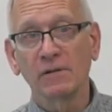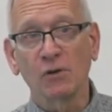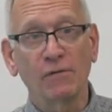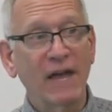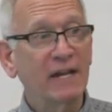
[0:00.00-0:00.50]

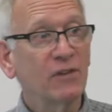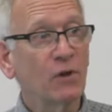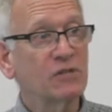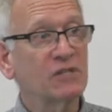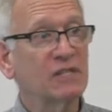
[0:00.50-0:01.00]
So if any of
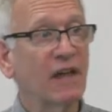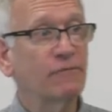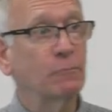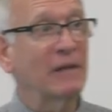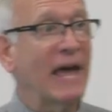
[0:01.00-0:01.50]
those is
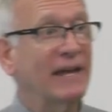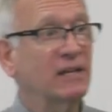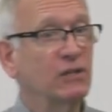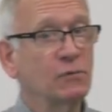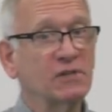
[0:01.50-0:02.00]
left blank,
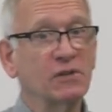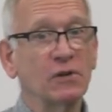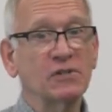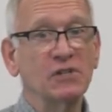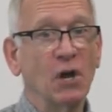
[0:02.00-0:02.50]
you as a
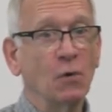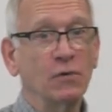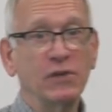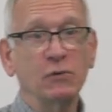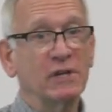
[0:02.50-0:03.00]
nurse know
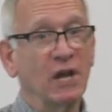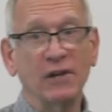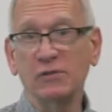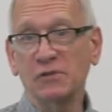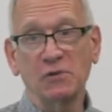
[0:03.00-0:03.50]
that you
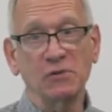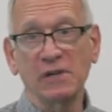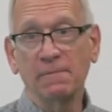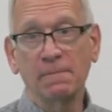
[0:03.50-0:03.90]
cannot do surgery.